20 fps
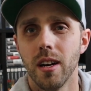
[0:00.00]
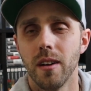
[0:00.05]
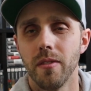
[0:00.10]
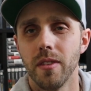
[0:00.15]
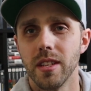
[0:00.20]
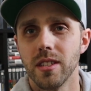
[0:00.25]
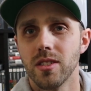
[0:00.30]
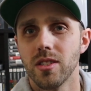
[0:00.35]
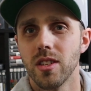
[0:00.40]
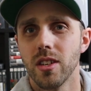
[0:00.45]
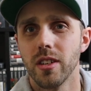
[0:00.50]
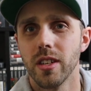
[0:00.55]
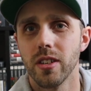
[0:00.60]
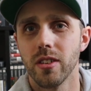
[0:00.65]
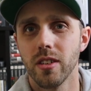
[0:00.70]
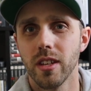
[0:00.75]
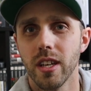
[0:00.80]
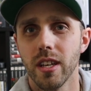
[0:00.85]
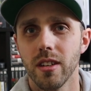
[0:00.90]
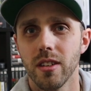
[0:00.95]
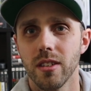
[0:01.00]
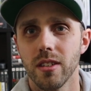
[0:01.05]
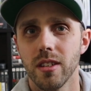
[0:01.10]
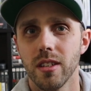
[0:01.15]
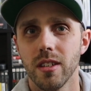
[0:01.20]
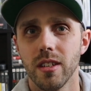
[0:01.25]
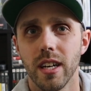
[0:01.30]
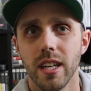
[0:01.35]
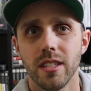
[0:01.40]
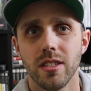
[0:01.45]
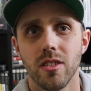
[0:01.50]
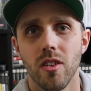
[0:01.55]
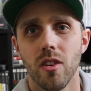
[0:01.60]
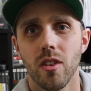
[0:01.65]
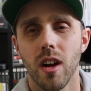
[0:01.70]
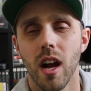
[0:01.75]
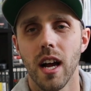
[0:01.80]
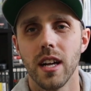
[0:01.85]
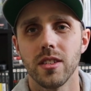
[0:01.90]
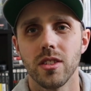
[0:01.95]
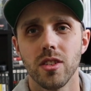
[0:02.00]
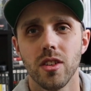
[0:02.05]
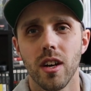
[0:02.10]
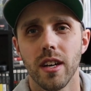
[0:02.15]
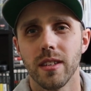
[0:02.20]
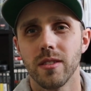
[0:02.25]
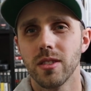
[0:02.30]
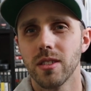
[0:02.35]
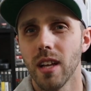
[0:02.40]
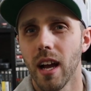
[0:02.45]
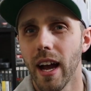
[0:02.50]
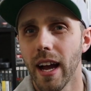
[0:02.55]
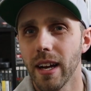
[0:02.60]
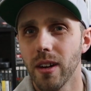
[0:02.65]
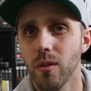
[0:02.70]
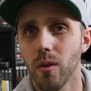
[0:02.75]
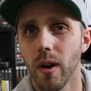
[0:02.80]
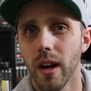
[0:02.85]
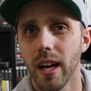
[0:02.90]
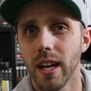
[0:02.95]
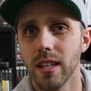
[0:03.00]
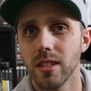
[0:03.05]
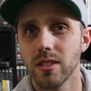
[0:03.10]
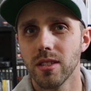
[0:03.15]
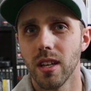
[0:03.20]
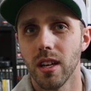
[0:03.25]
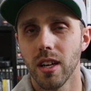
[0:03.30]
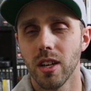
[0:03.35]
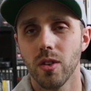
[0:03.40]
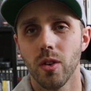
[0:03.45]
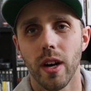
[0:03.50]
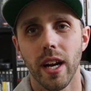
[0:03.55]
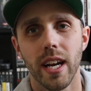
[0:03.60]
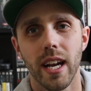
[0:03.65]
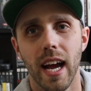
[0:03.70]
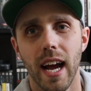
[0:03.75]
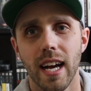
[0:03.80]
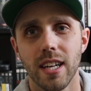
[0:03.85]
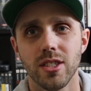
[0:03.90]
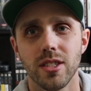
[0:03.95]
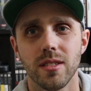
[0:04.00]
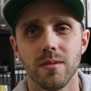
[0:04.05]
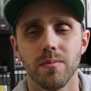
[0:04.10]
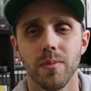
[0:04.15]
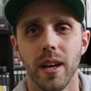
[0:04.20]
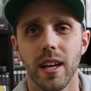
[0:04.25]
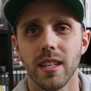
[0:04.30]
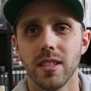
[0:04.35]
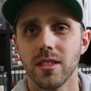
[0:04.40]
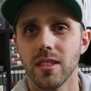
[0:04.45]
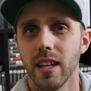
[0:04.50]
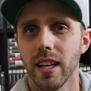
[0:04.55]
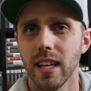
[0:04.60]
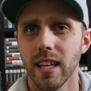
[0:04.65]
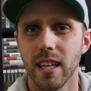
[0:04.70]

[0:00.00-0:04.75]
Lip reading: this serial killer and all kinds of. You got side quests, a great action-based